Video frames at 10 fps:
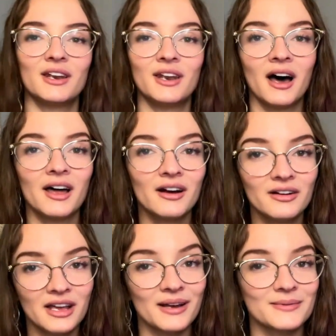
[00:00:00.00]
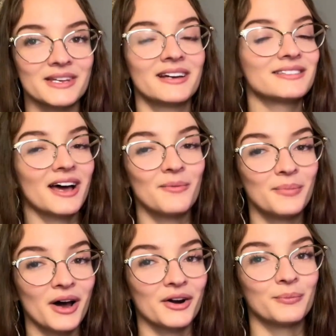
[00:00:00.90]
not all campsites have
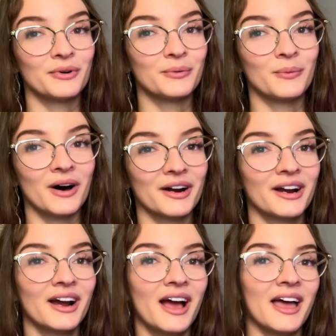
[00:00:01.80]
potable water,